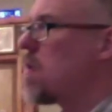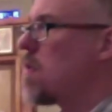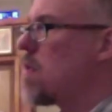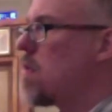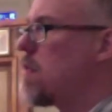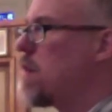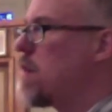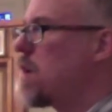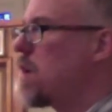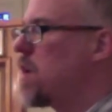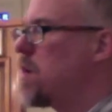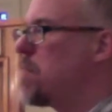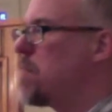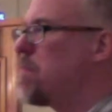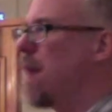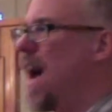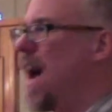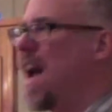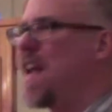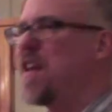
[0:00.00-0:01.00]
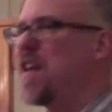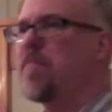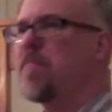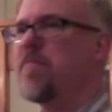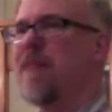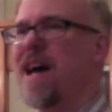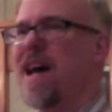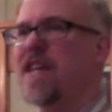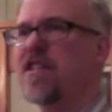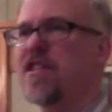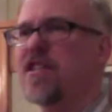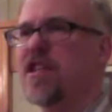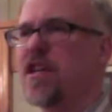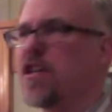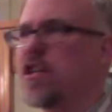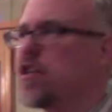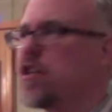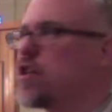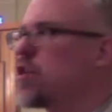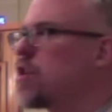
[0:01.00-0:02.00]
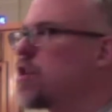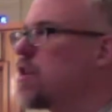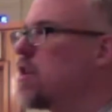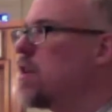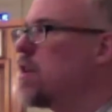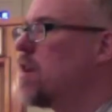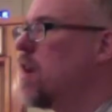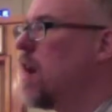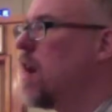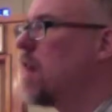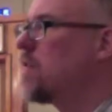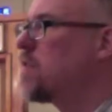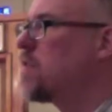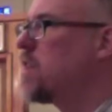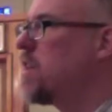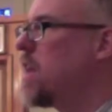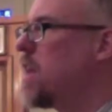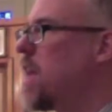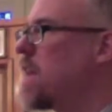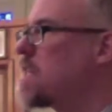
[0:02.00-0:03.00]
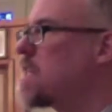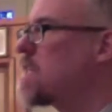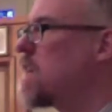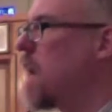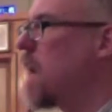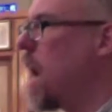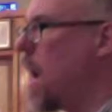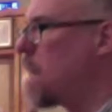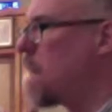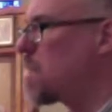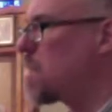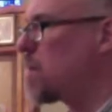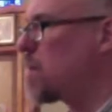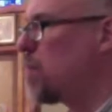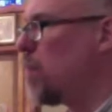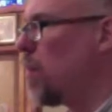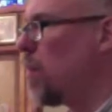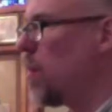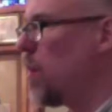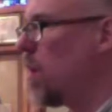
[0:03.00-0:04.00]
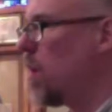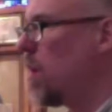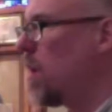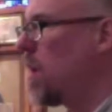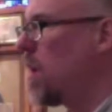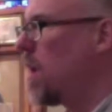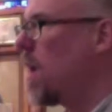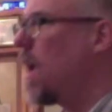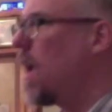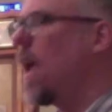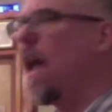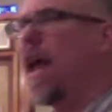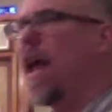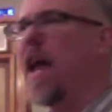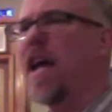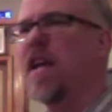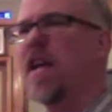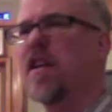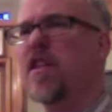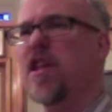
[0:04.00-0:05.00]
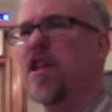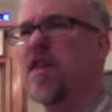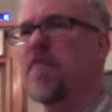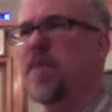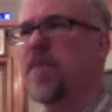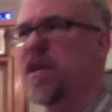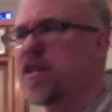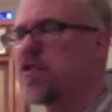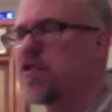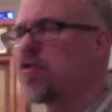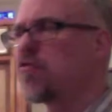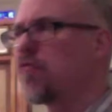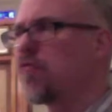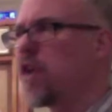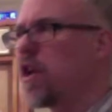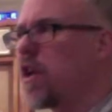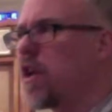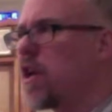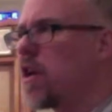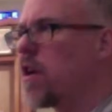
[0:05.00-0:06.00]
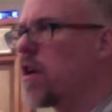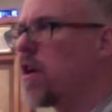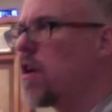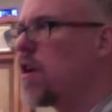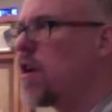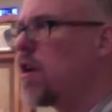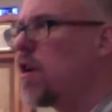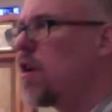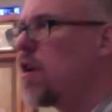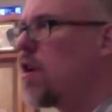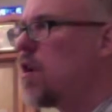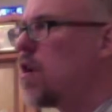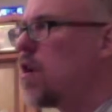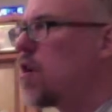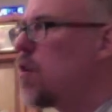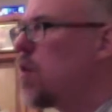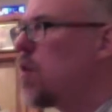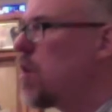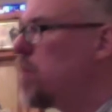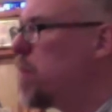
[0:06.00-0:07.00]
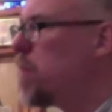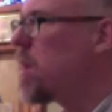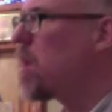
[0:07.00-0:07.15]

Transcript: The combined message of today's gospel and the epistle reading could be